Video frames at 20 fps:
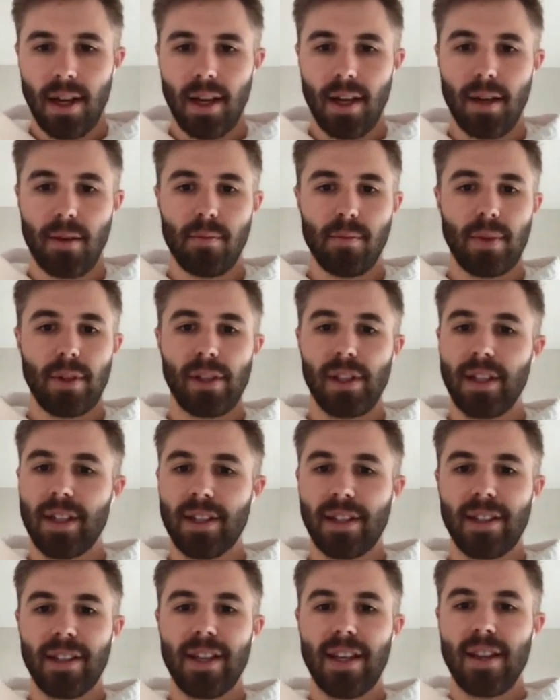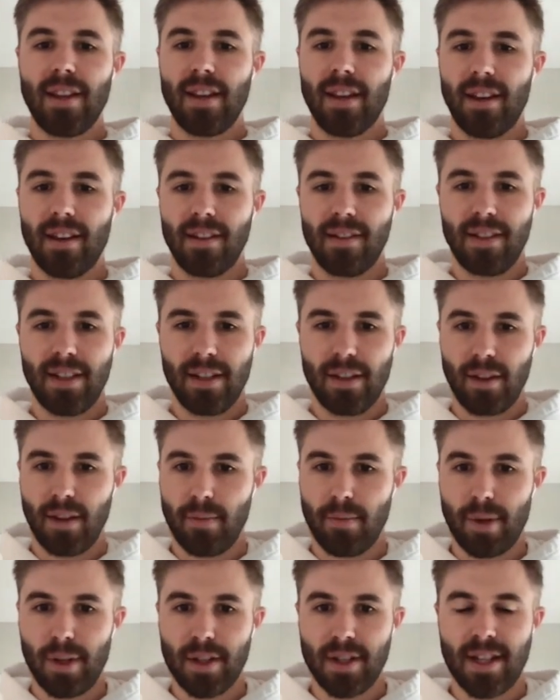clinically
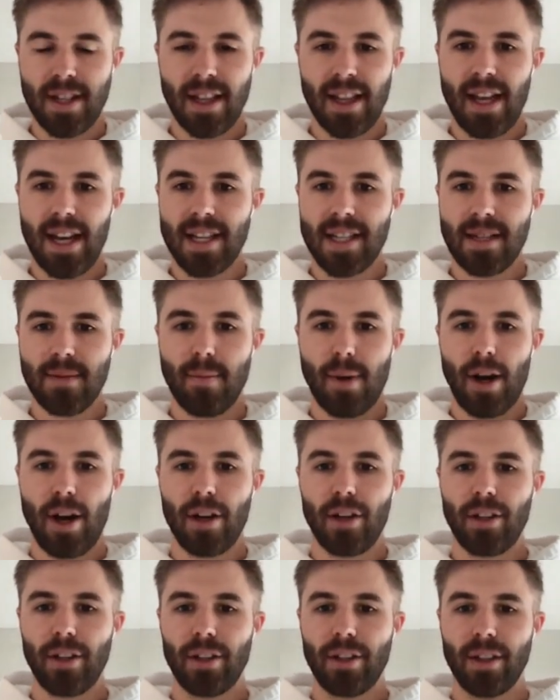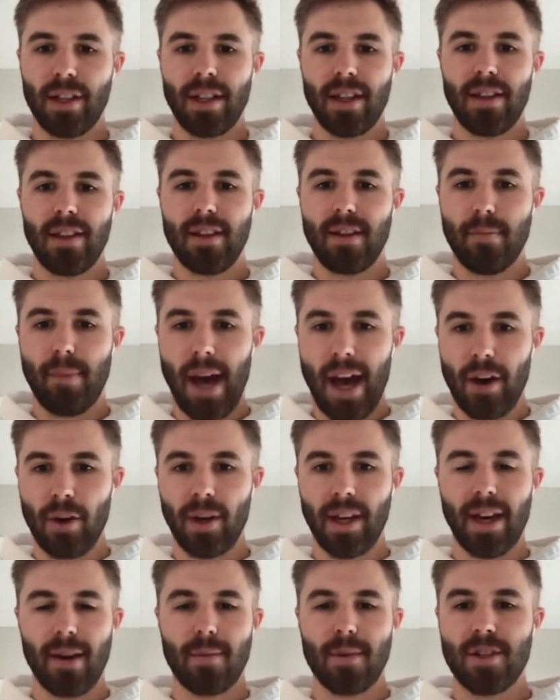the personalized model and the
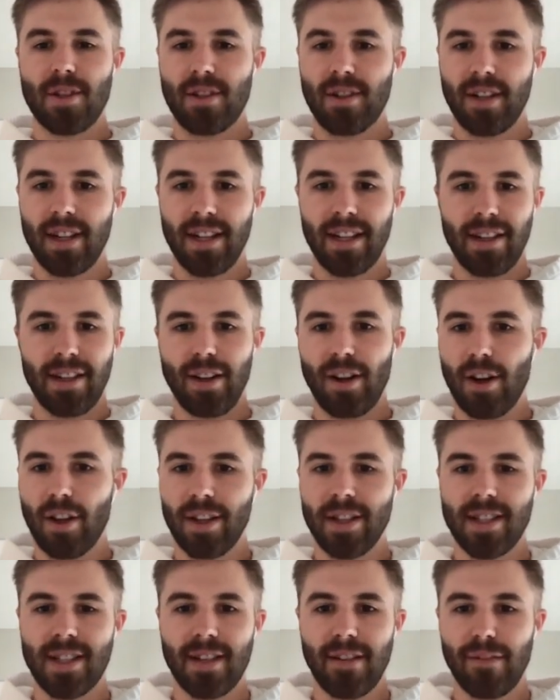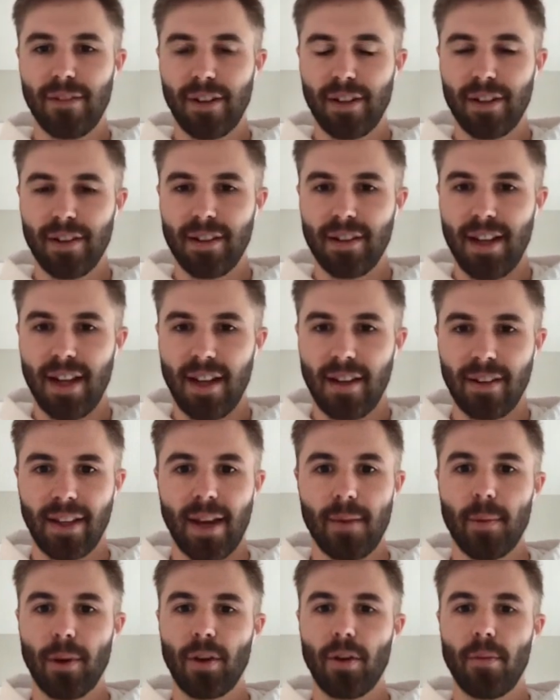biochemistry and all these different
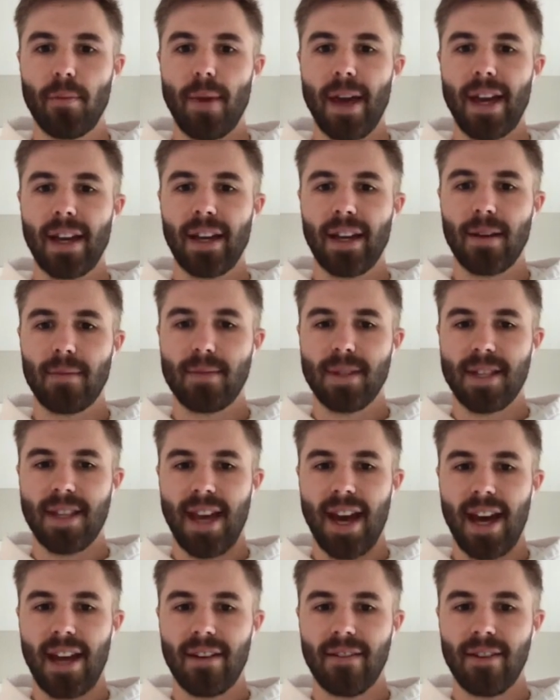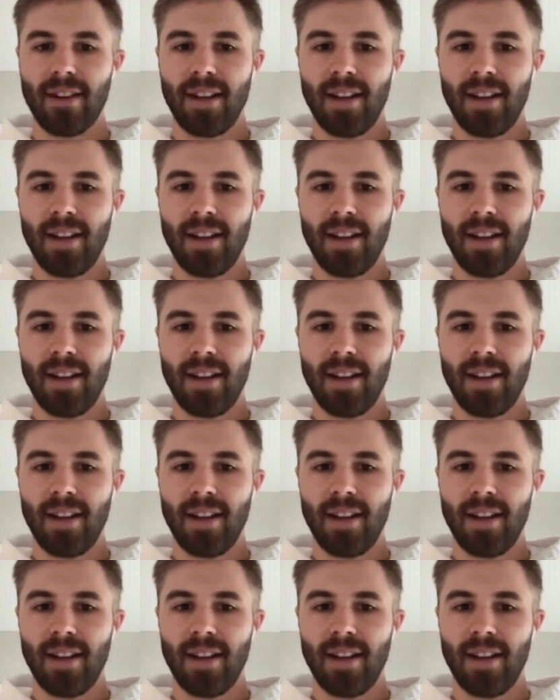chemical makeups that